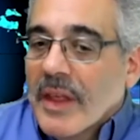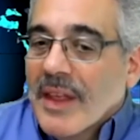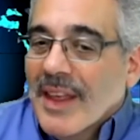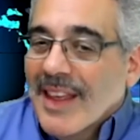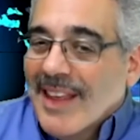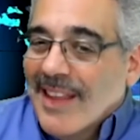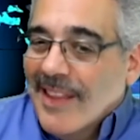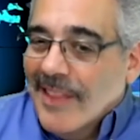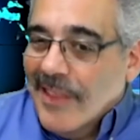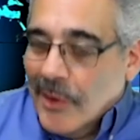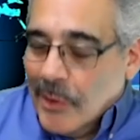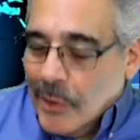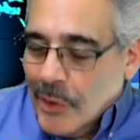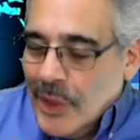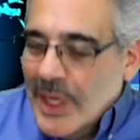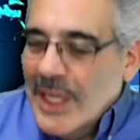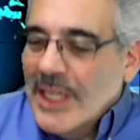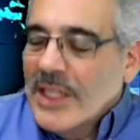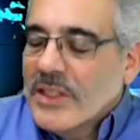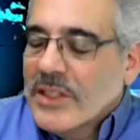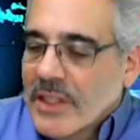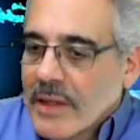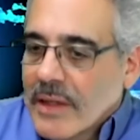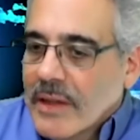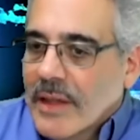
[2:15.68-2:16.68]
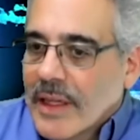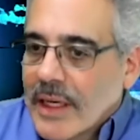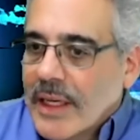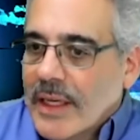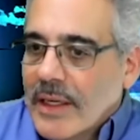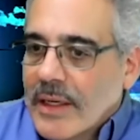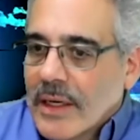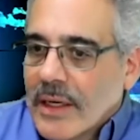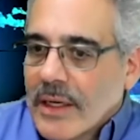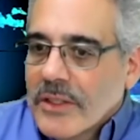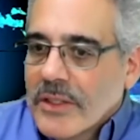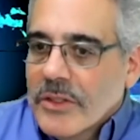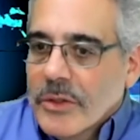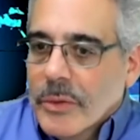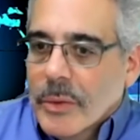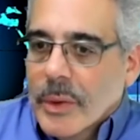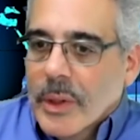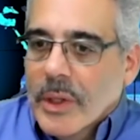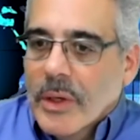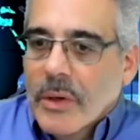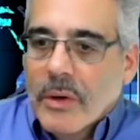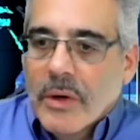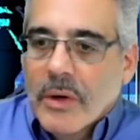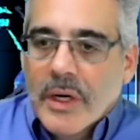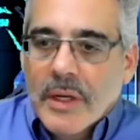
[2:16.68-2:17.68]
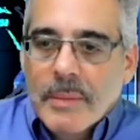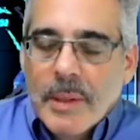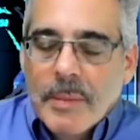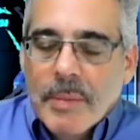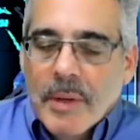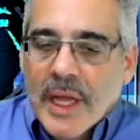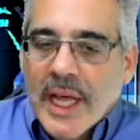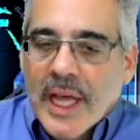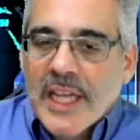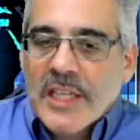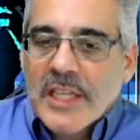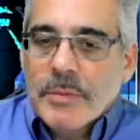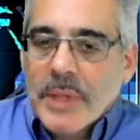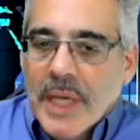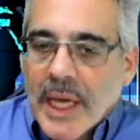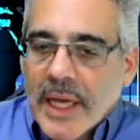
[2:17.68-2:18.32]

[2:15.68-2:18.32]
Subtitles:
The reason that he does the recording, people ask me,